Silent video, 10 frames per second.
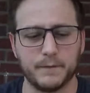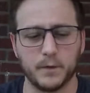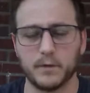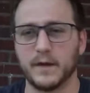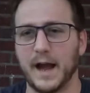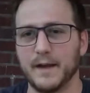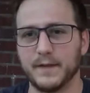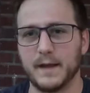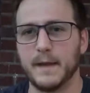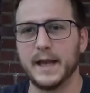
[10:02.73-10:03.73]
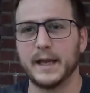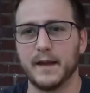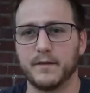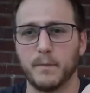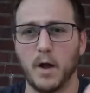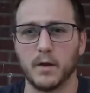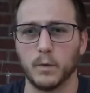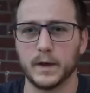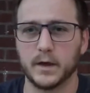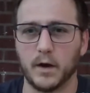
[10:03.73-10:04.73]
full size. They make a smaller
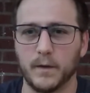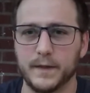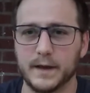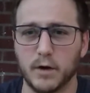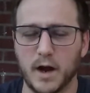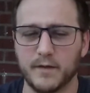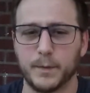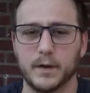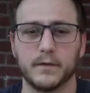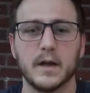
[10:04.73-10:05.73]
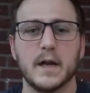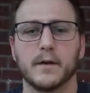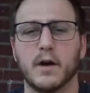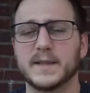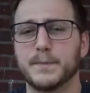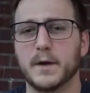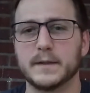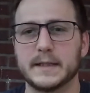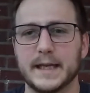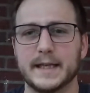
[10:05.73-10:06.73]
one called the Crossbones.
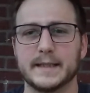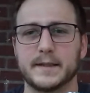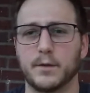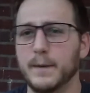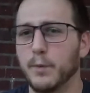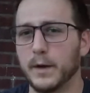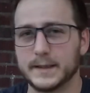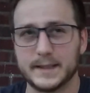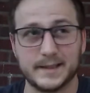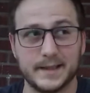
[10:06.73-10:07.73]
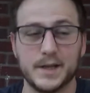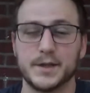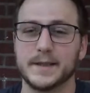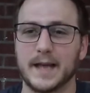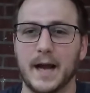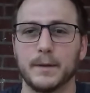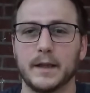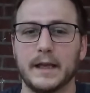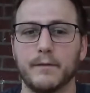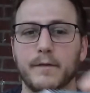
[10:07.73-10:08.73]
Crossbones is 3.6 inches, I
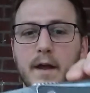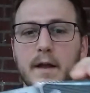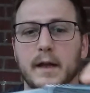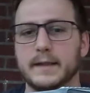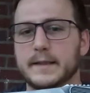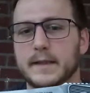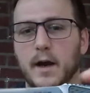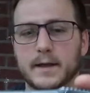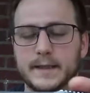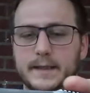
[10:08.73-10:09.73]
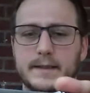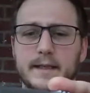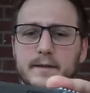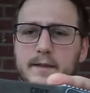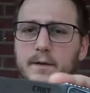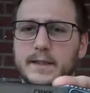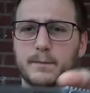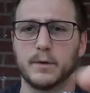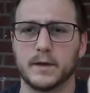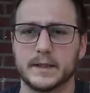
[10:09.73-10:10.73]
believe. This is Osade steel, so
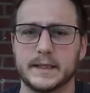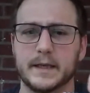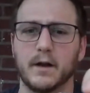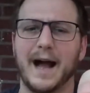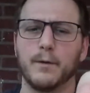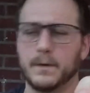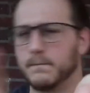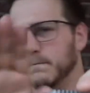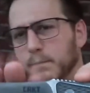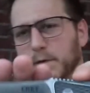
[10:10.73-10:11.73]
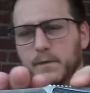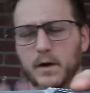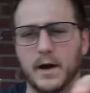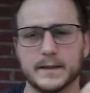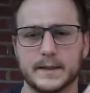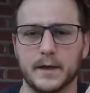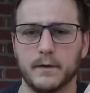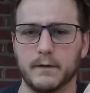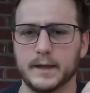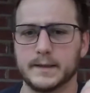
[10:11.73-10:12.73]
similar steel. I would prefer Osade
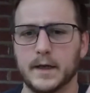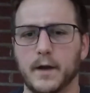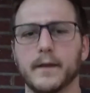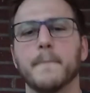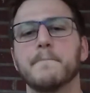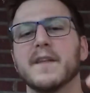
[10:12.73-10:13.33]
over ATR, though.